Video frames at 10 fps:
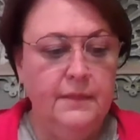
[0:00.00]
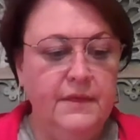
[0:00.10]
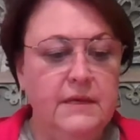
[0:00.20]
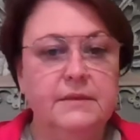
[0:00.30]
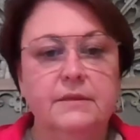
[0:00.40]

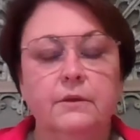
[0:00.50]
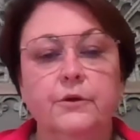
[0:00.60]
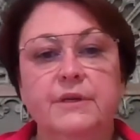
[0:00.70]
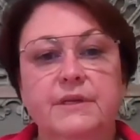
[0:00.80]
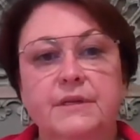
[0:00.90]
These
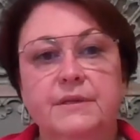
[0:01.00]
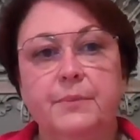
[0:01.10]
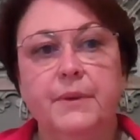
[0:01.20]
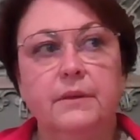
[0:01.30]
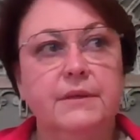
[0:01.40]
learning
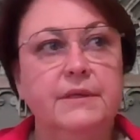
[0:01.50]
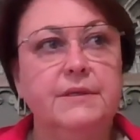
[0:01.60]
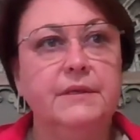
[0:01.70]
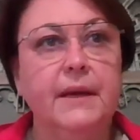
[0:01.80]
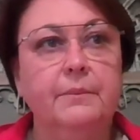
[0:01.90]

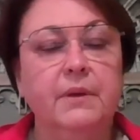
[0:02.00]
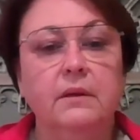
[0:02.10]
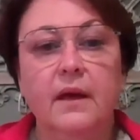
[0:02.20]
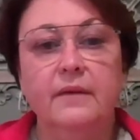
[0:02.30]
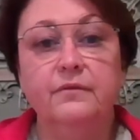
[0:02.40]
disabilities can be
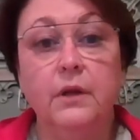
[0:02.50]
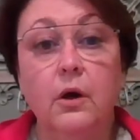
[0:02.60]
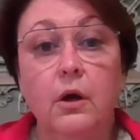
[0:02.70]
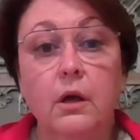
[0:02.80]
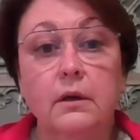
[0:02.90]

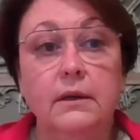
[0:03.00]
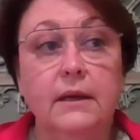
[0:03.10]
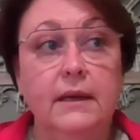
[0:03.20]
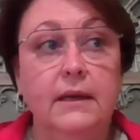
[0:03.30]
lifelong